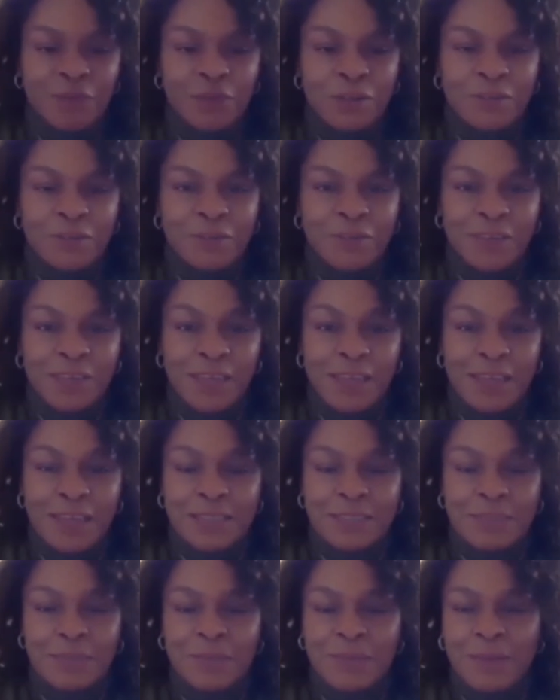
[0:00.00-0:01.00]
you for
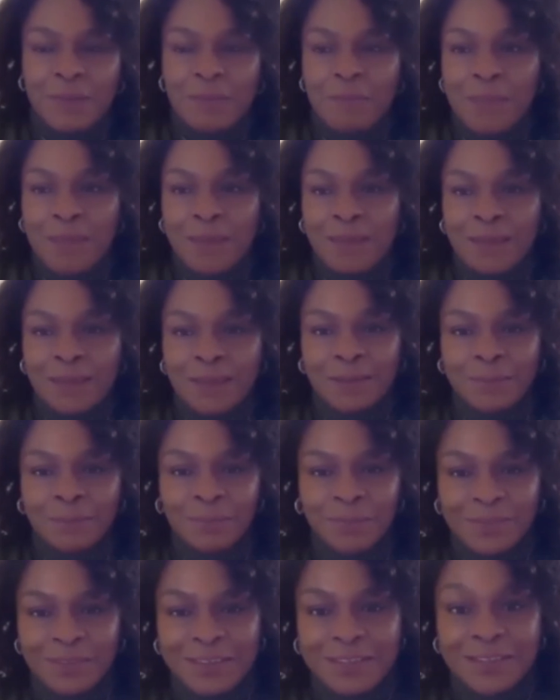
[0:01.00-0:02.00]
years, and we've had many a
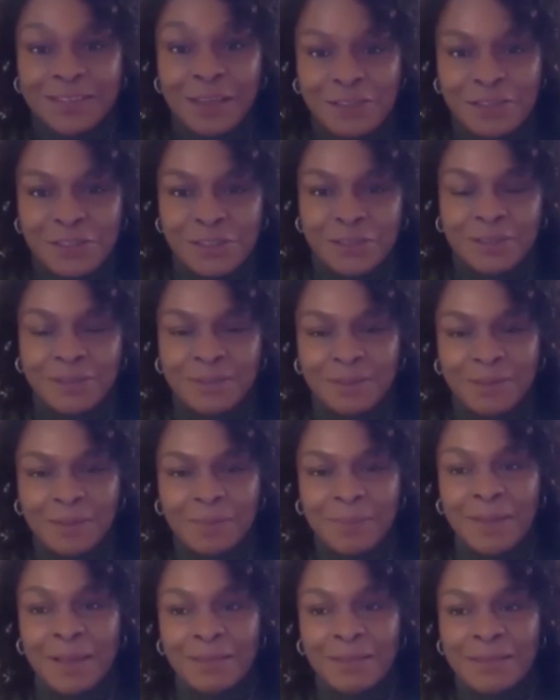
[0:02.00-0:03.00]
discussion
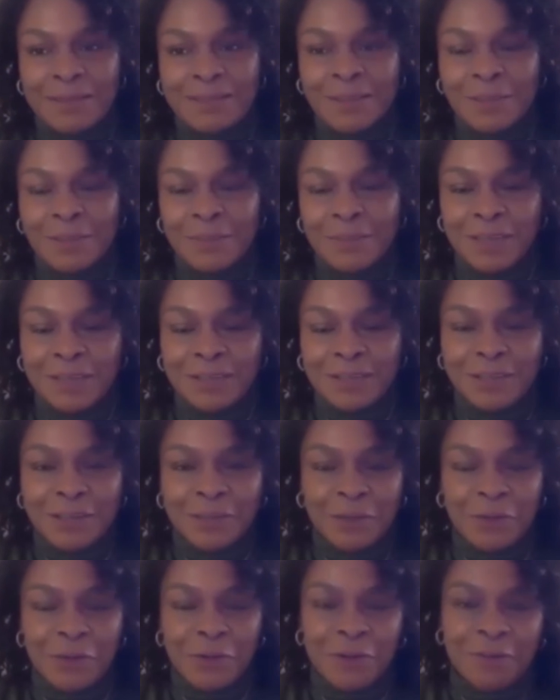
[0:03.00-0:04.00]
about this subject
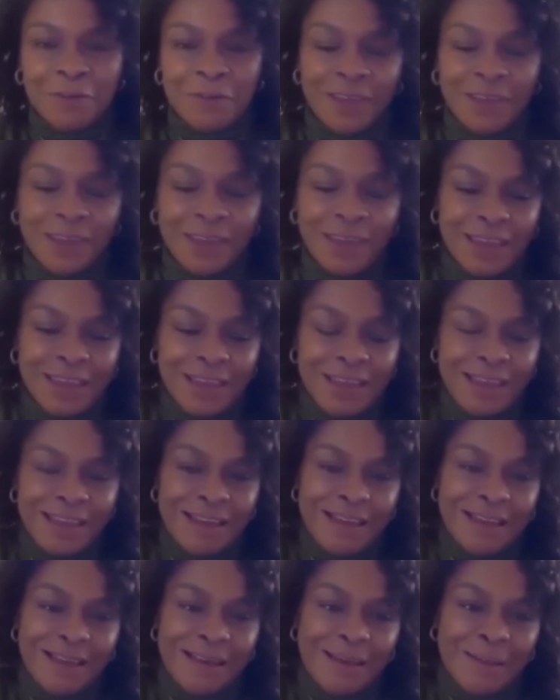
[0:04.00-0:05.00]
over coffee.
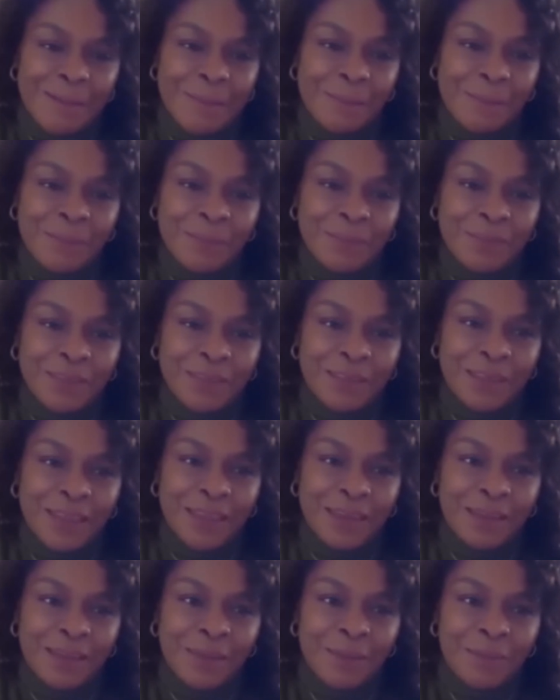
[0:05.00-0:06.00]

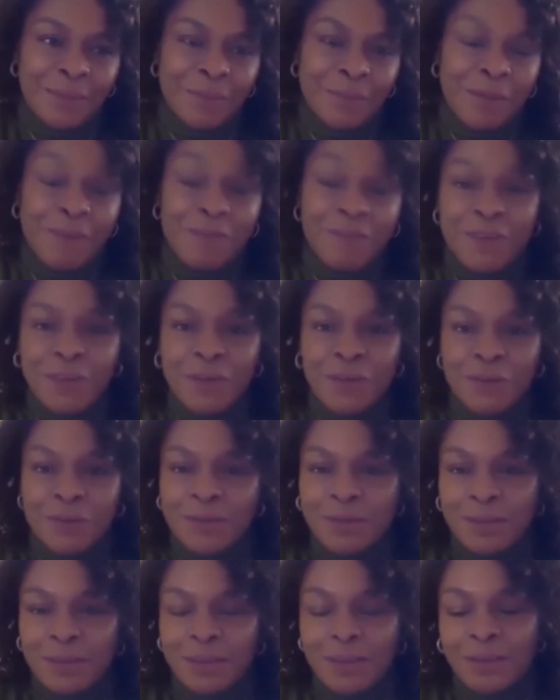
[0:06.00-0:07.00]
My
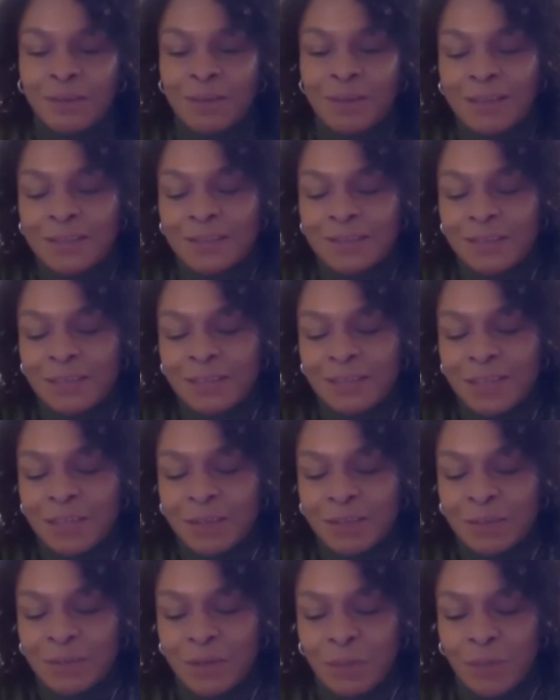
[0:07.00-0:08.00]
view, like
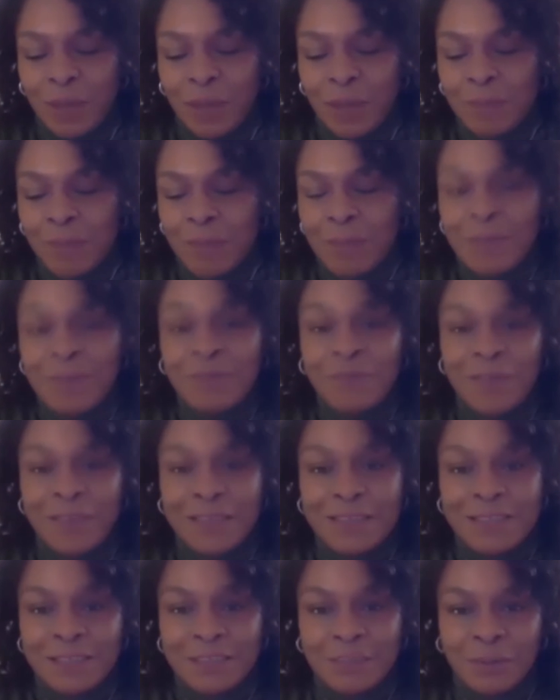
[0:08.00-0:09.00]
Sejal, I'm
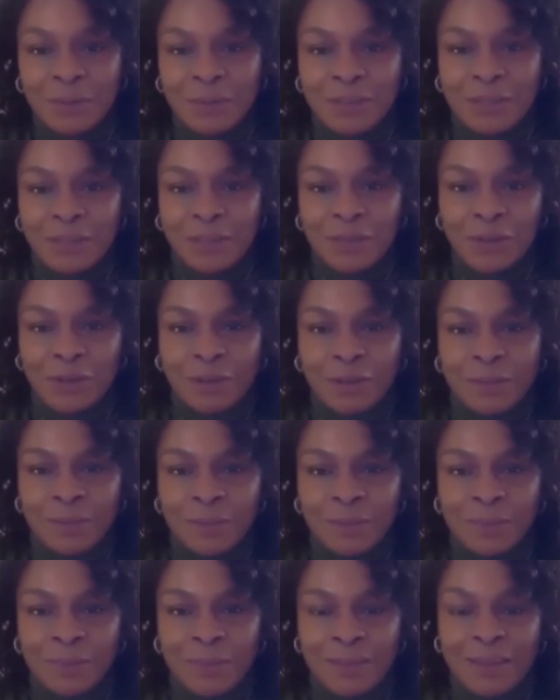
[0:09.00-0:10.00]
invested because I've got
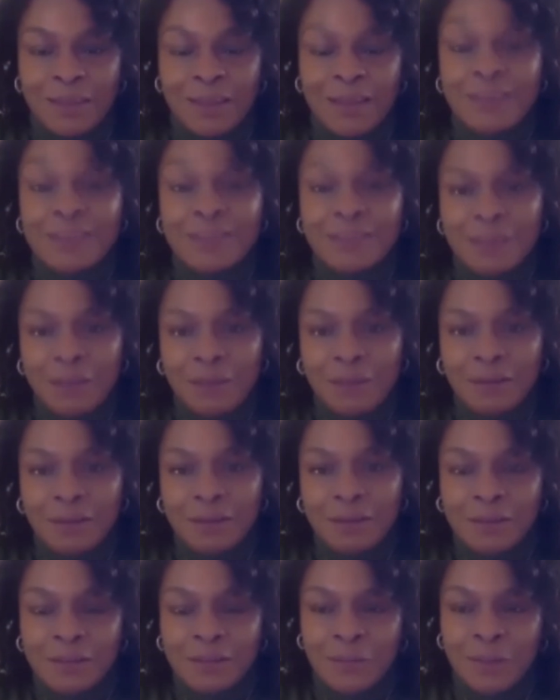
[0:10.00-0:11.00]
a
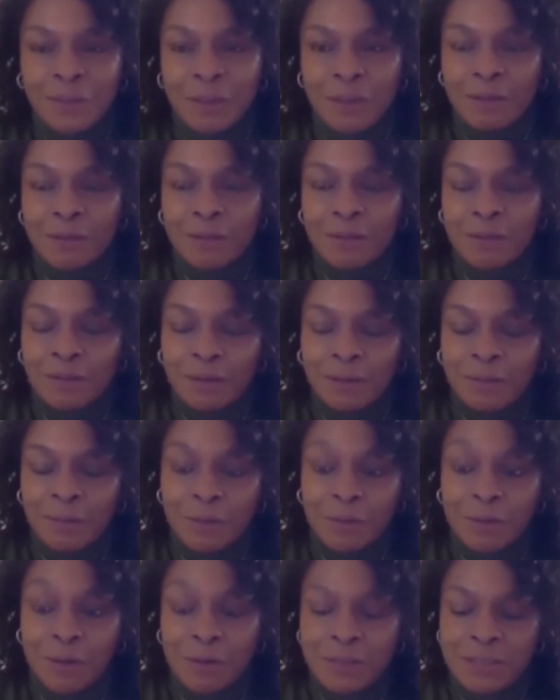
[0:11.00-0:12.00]
son as well, a
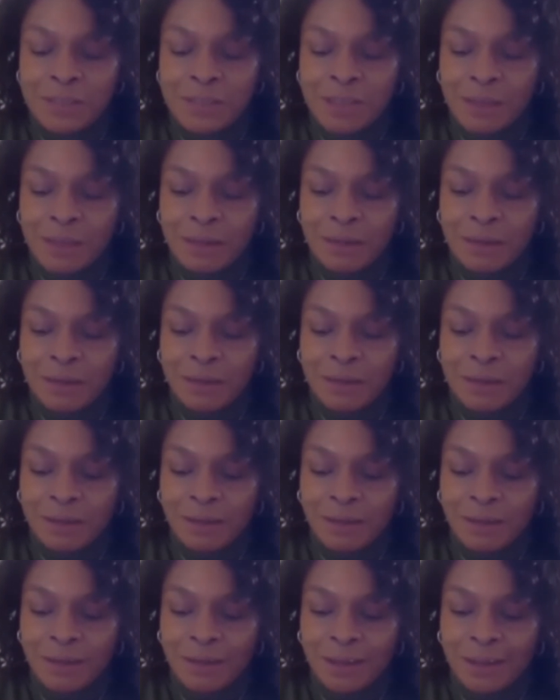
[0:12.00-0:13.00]
grown son,
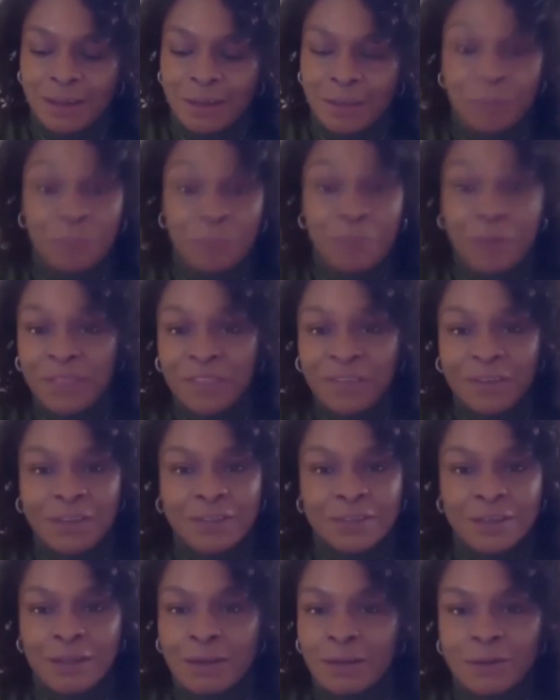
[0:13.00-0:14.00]

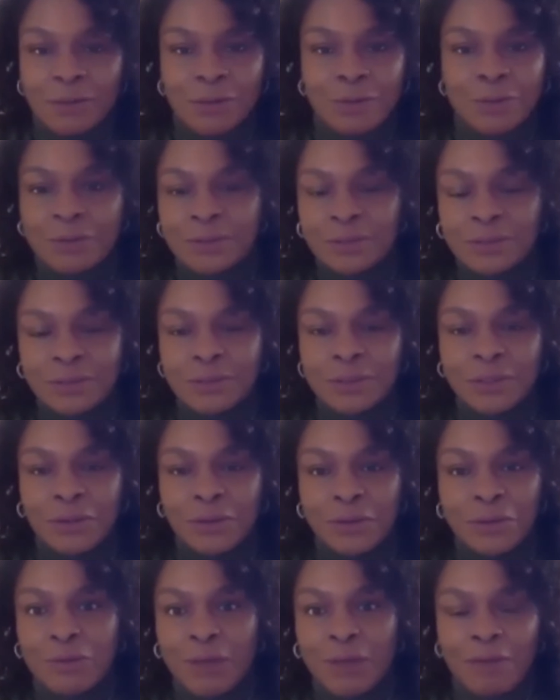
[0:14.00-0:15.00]
brothers, uncles,
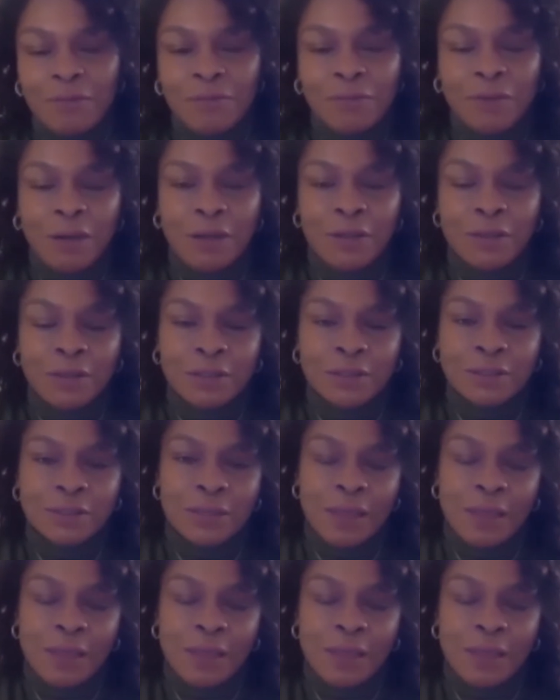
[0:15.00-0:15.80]
grandfathers.